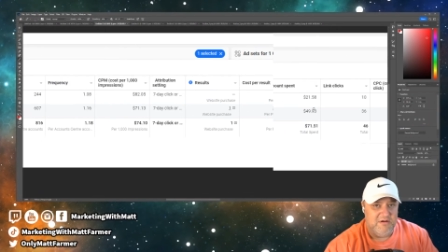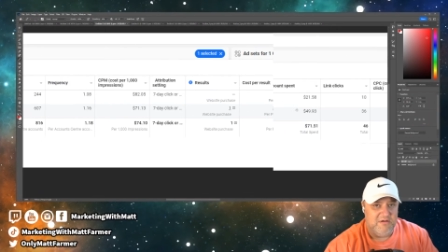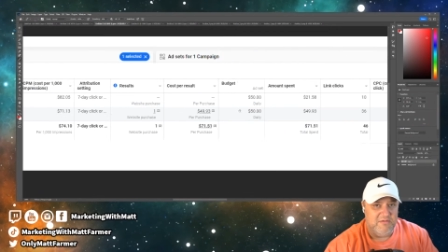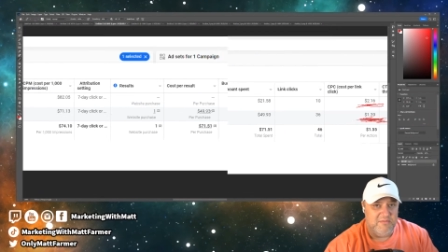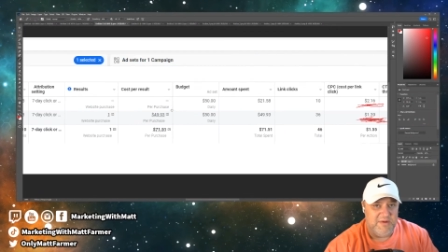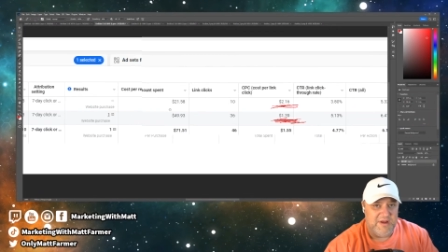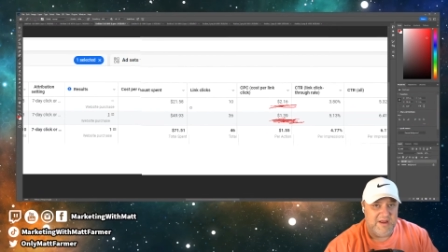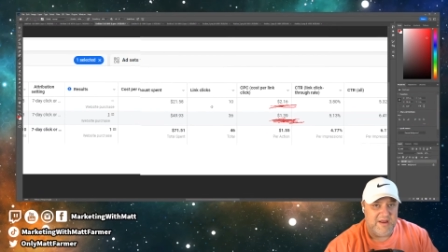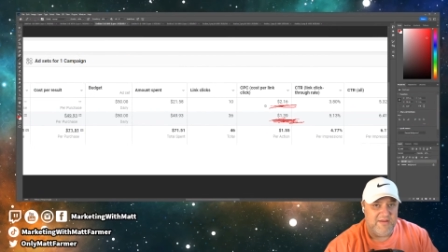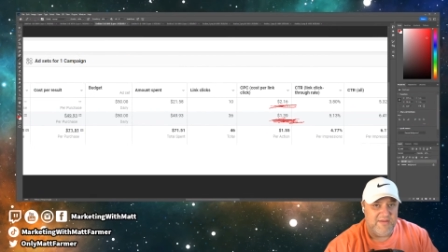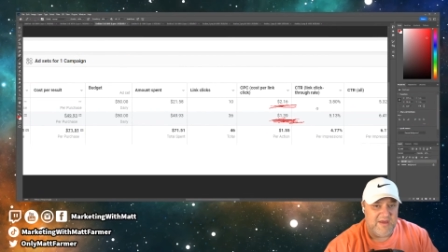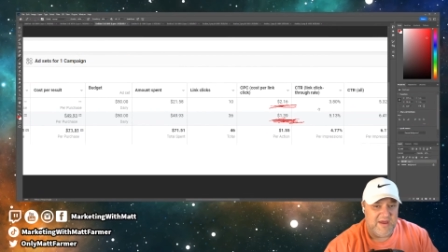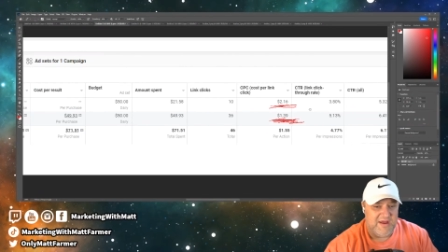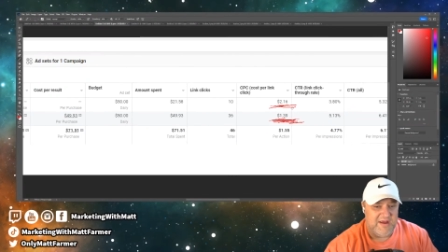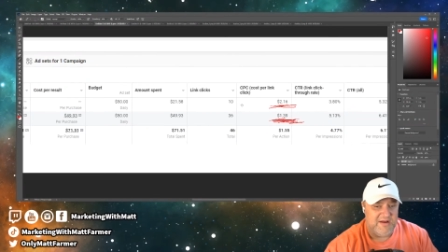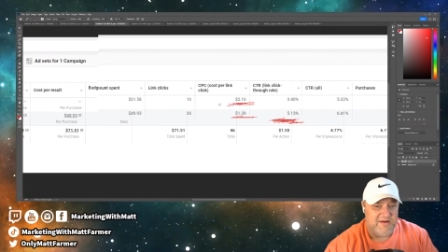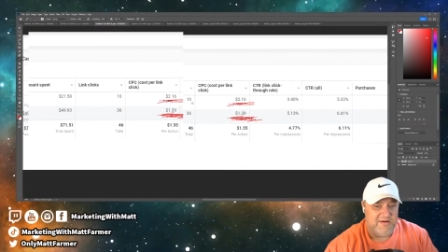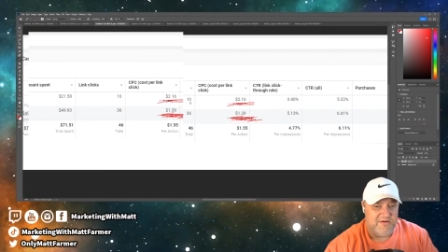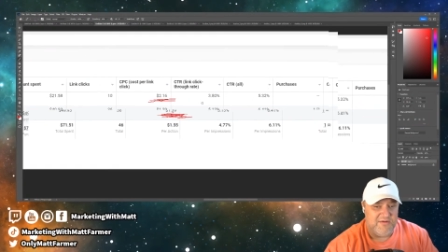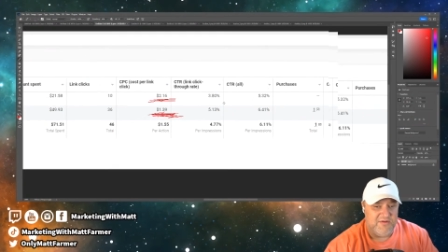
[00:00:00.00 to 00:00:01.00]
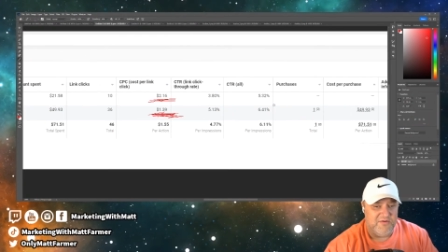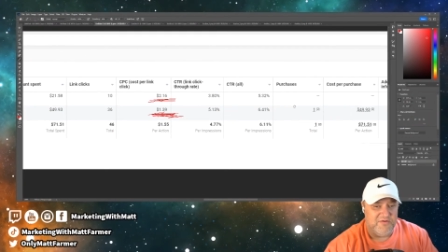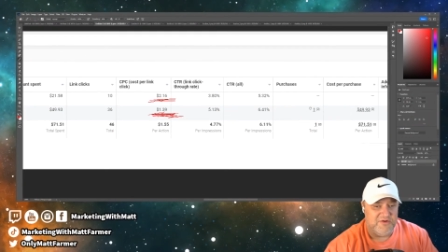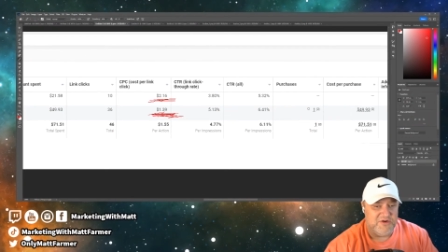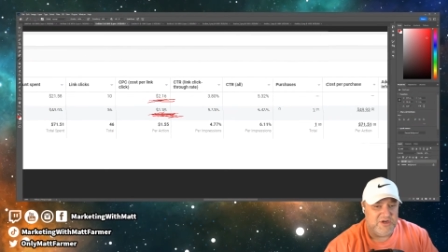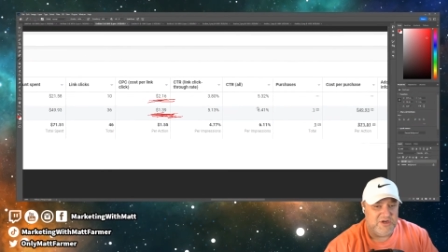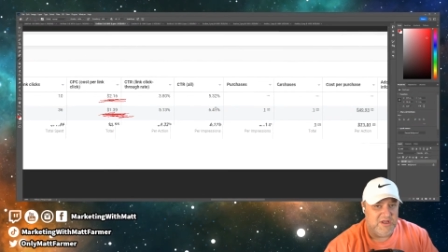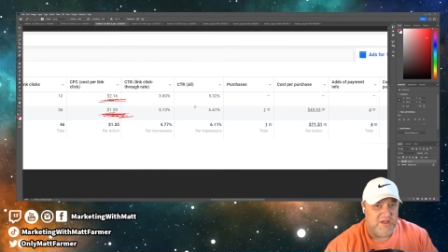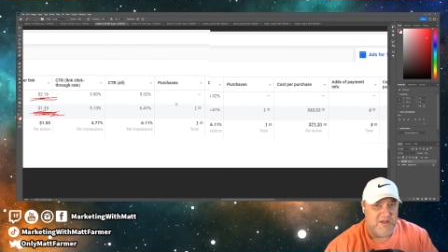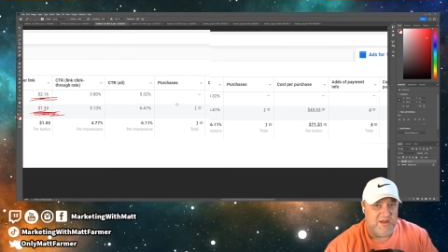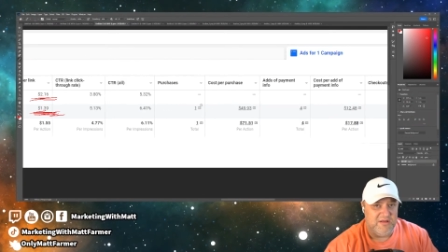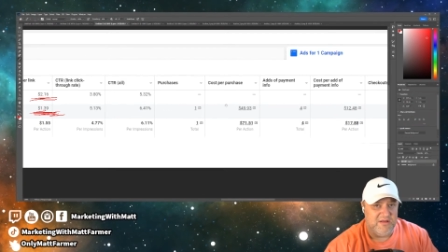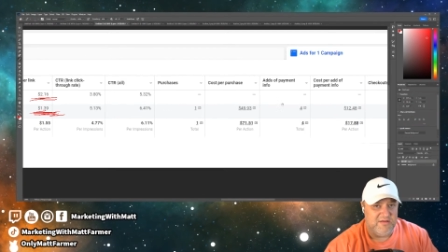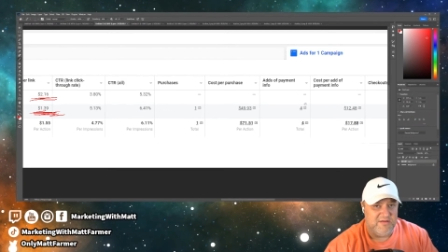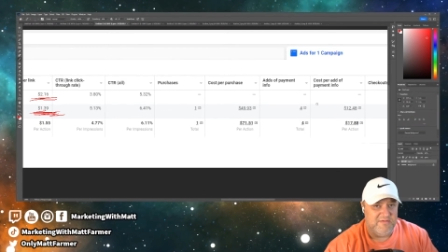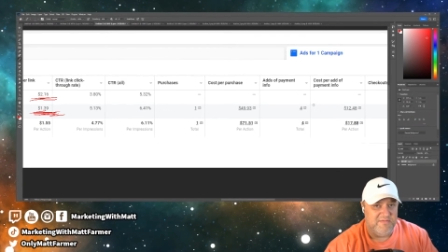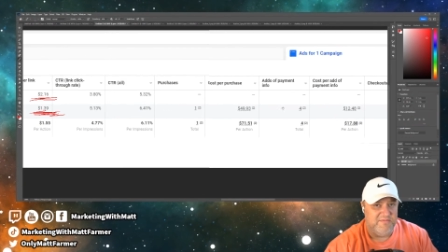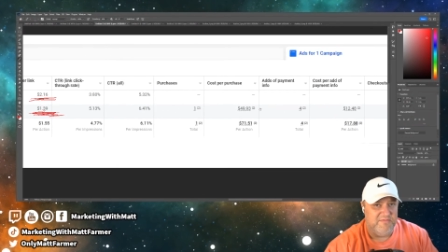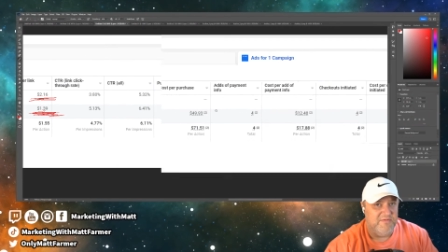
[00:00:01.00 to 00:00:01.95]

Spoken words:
We're making those shillings.